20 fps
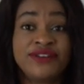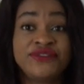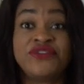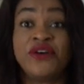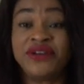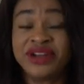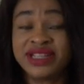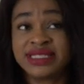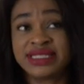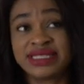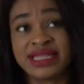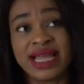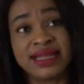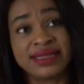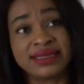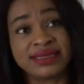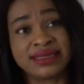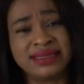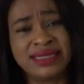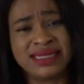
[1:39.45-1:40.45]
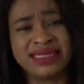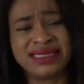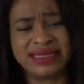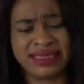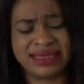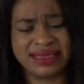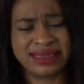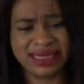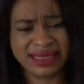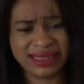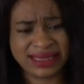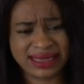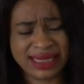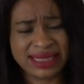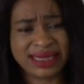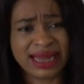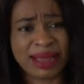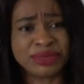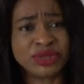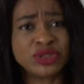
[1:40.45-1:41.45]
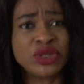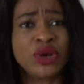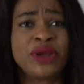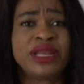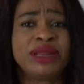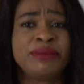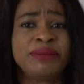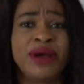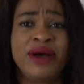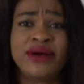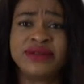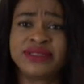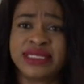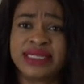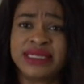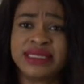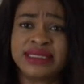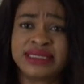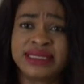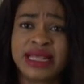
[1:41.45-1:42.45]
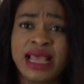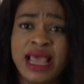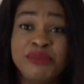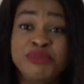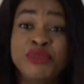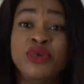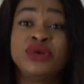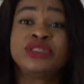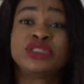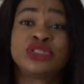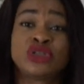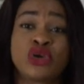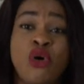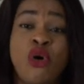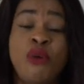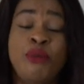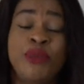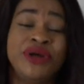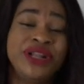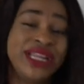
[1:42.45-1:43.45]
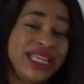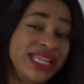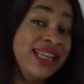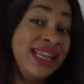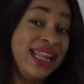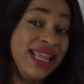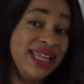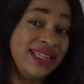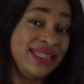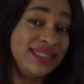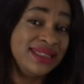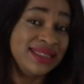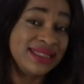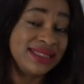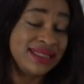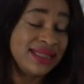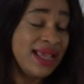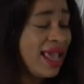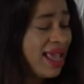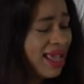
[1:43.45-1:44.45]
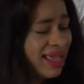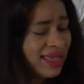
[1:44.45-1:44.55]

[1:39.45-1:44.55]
for instance, this thing I'm talking about is most common in ladies.